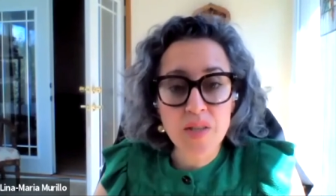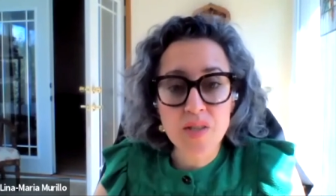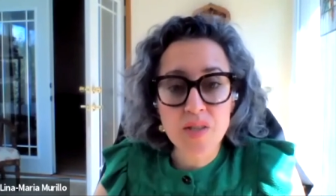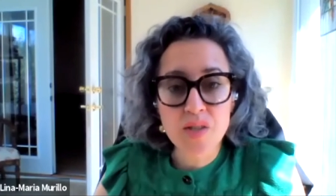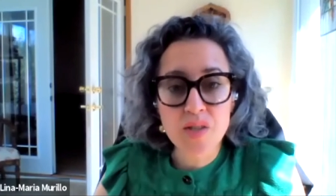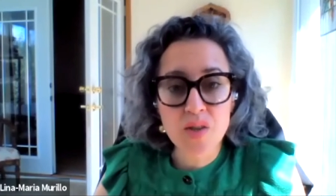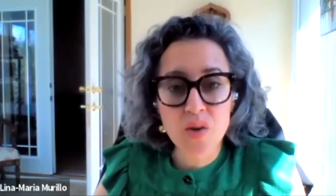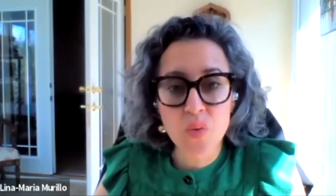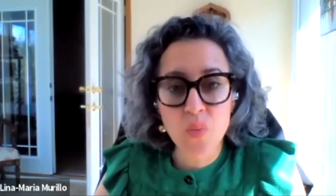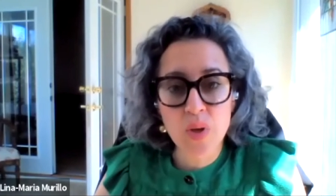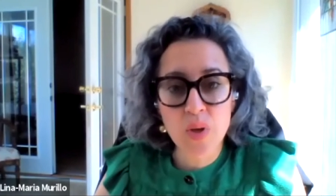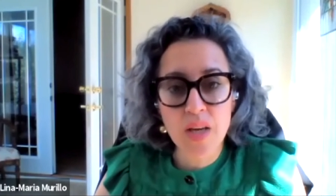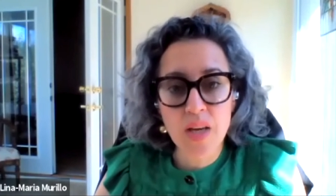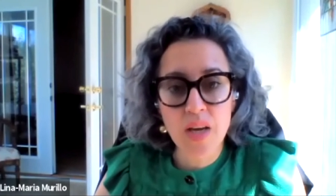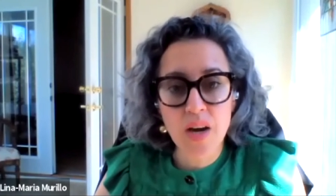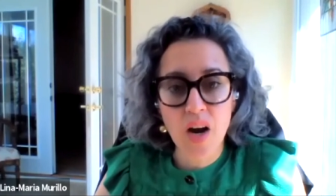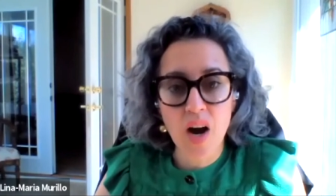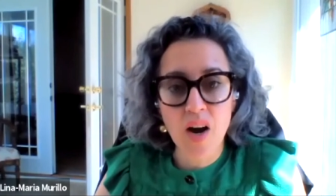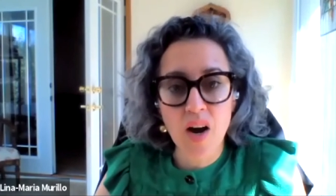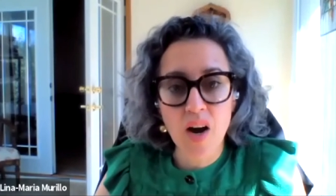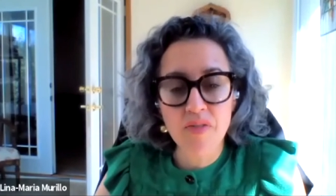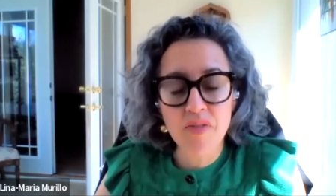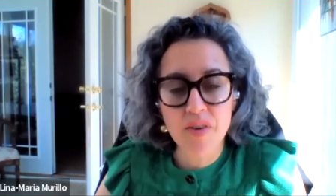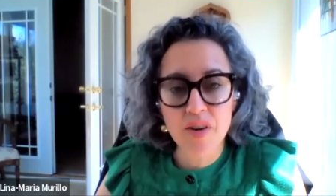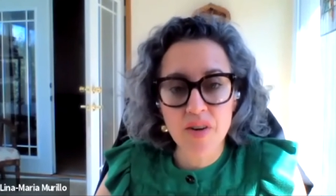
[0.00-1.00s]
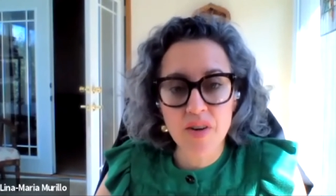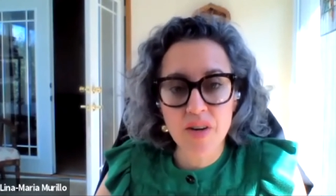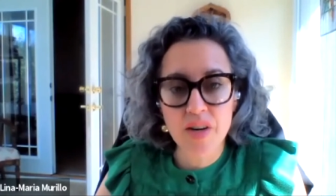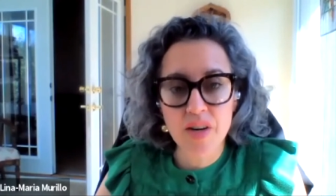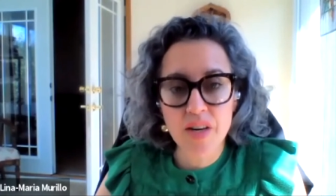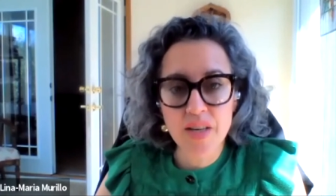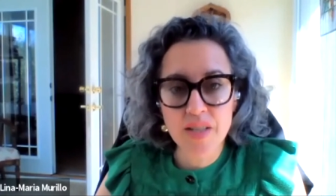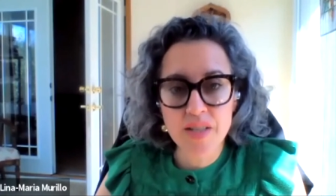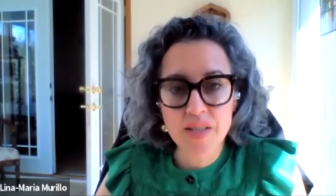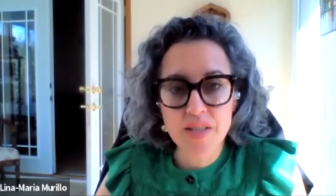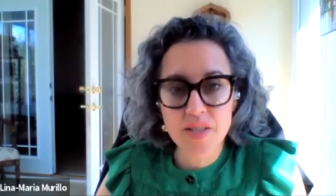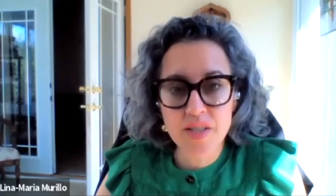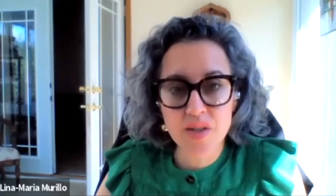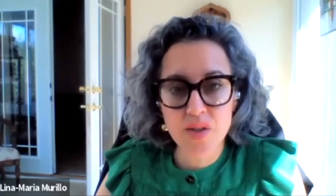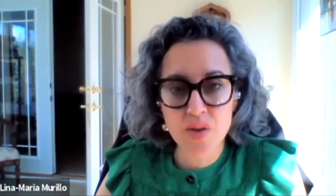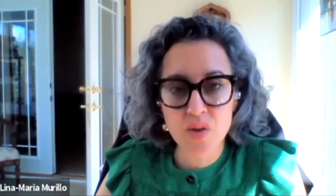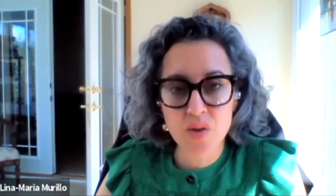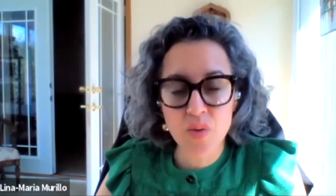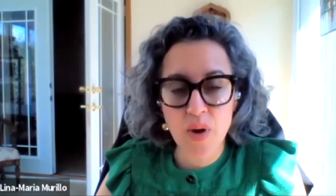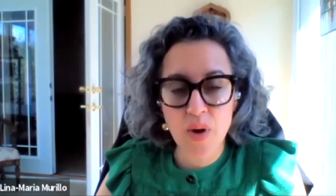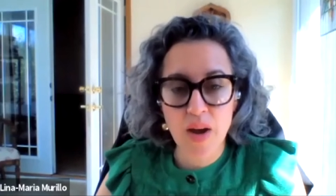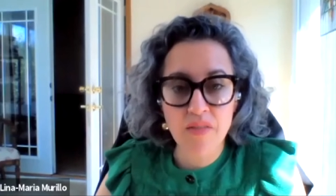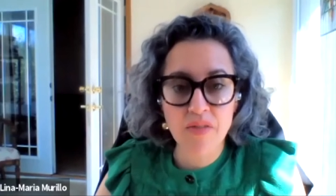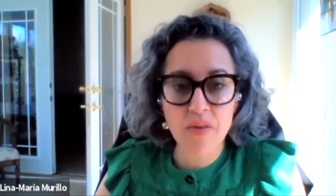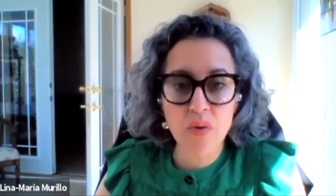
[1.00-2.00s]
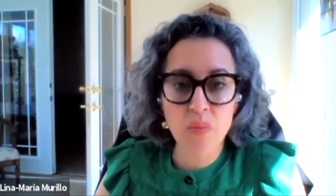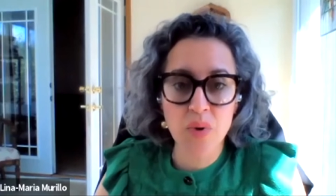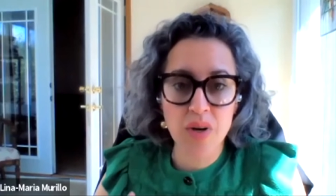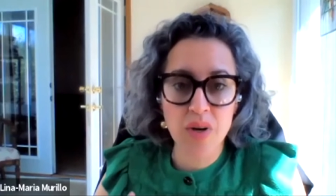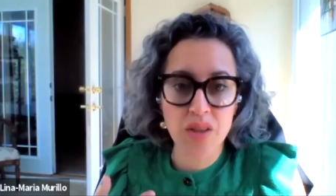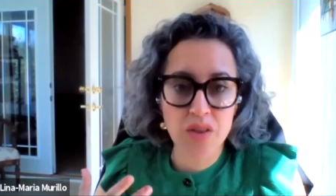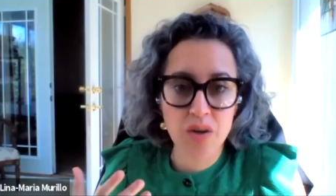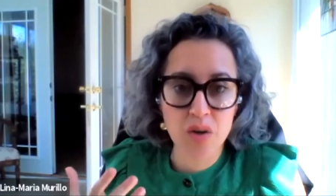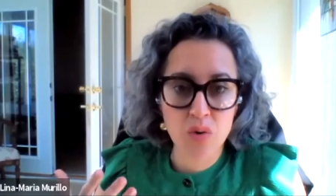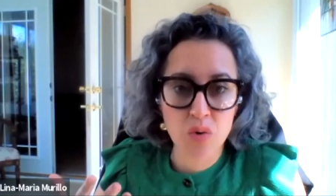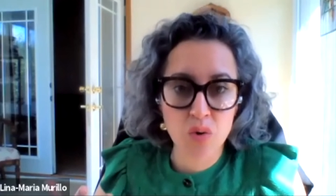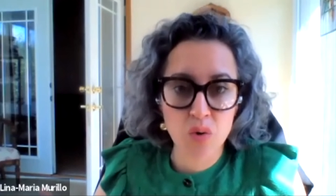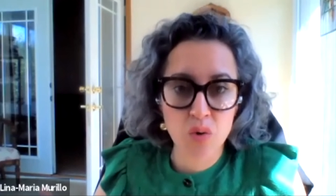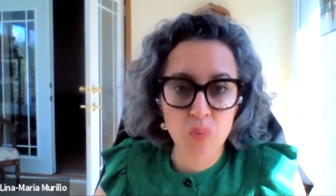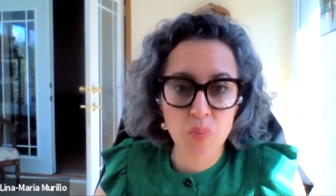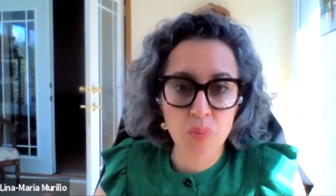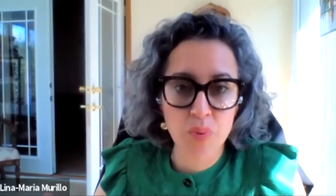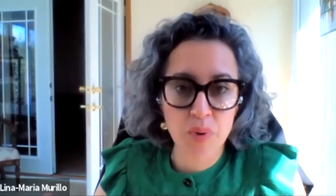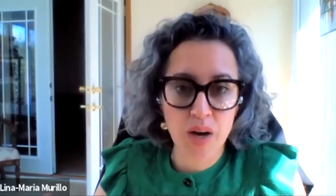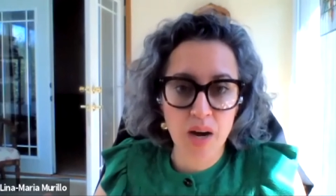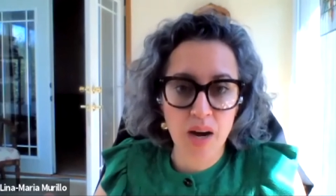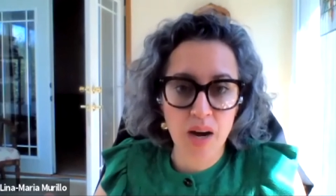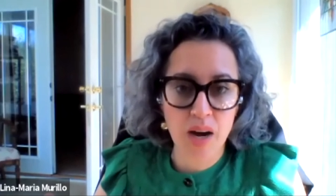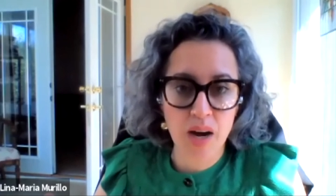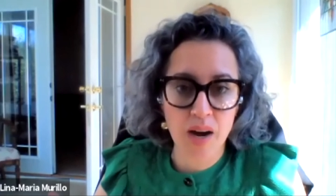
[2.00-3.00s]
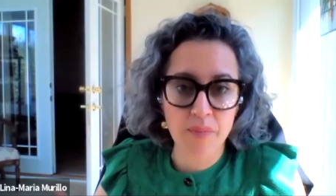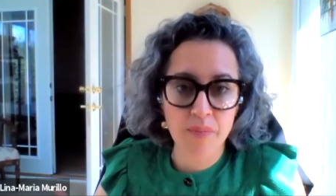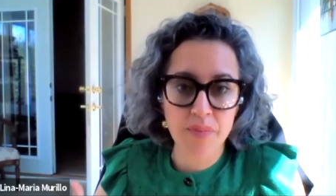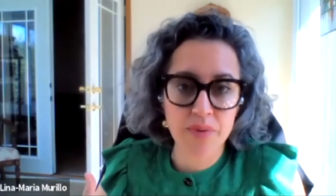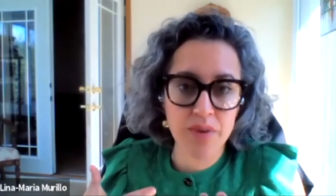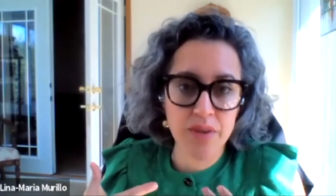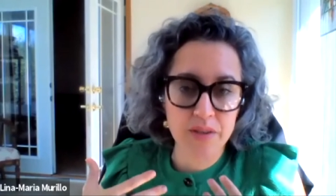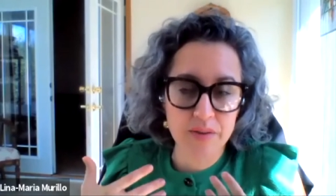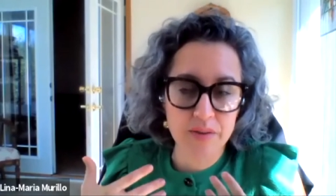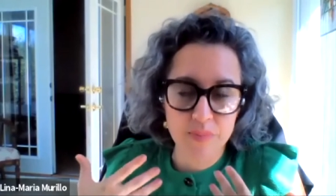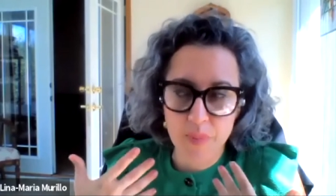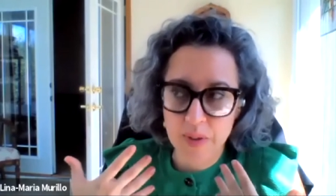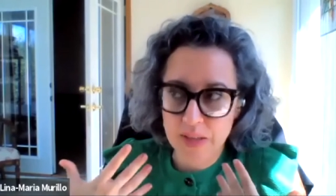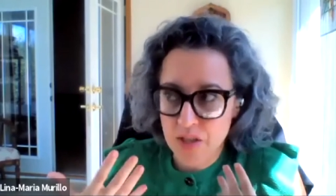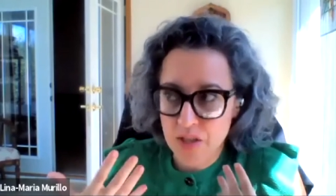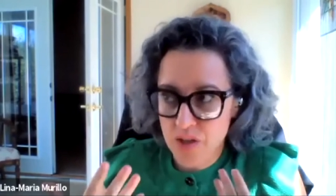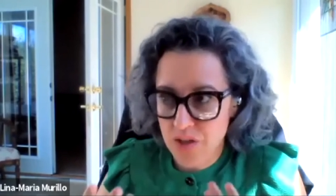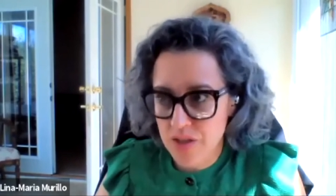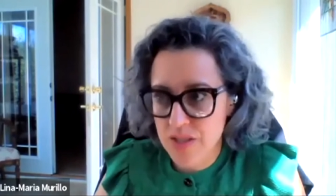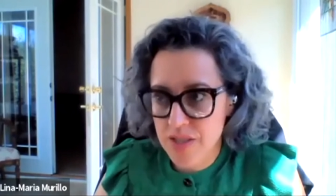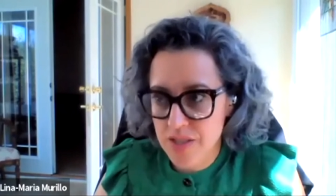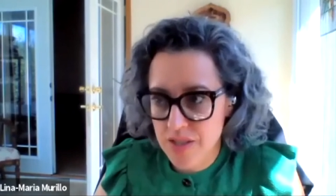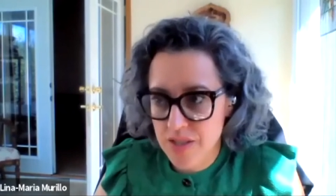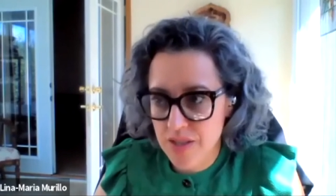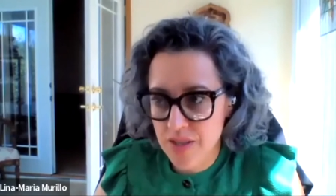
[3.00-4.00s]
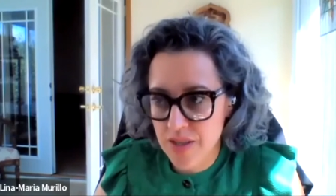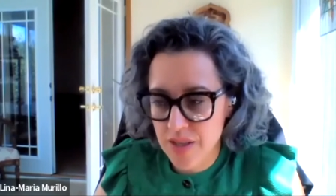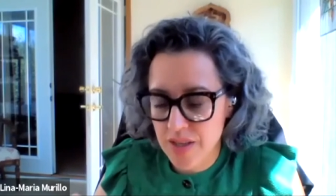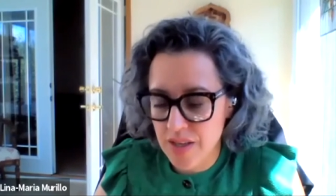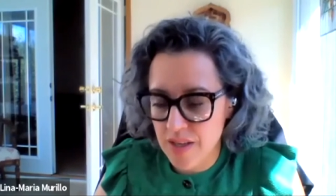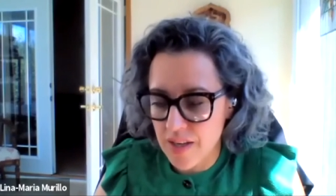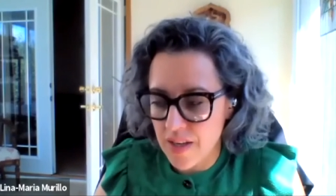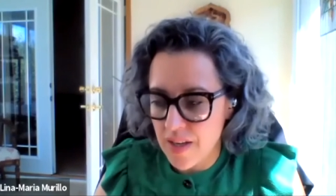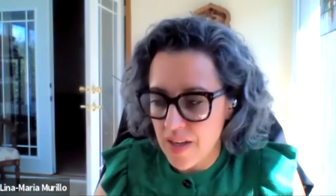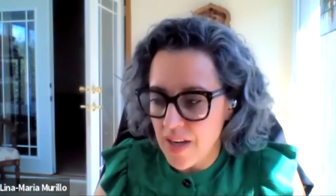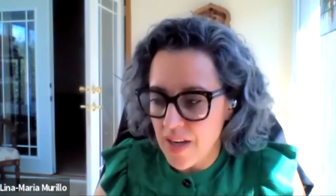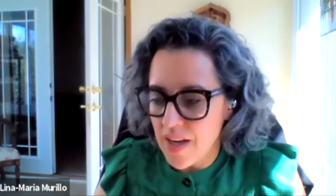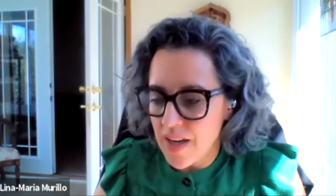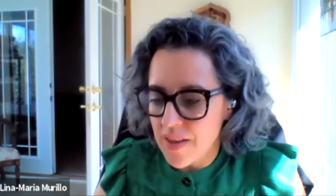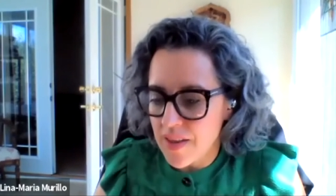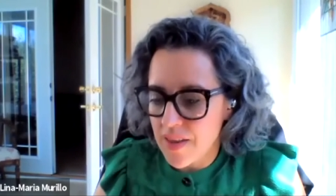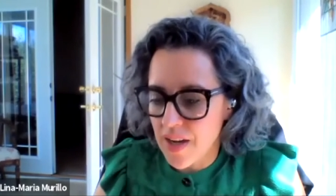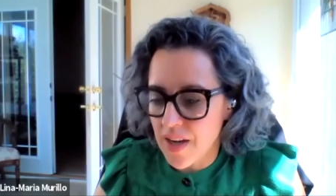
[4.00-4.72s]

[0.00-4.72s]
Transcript: And so we offered to everyone in the group, um, especially to the,